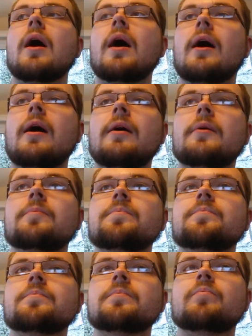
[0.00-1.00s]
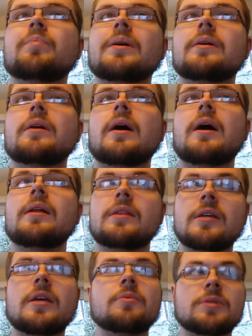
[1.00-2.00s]
But I
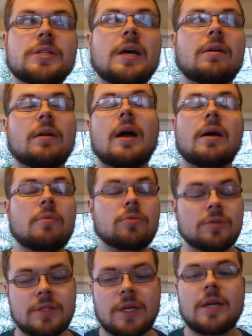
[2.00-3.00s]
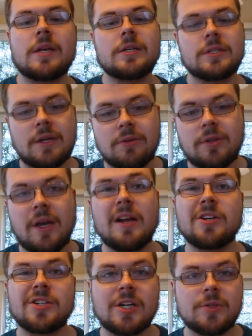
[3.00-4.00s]
think he was solid. I will say he is
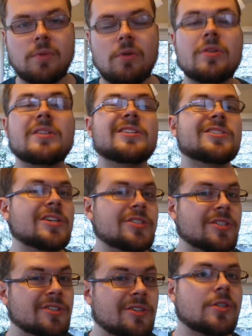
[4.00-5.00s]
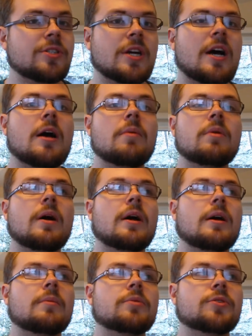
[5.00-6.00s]
entertaining. Josh Brolin did such a good
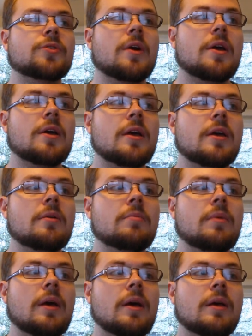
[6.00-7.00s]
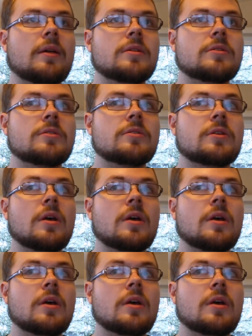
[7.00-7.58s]
job portraying him. And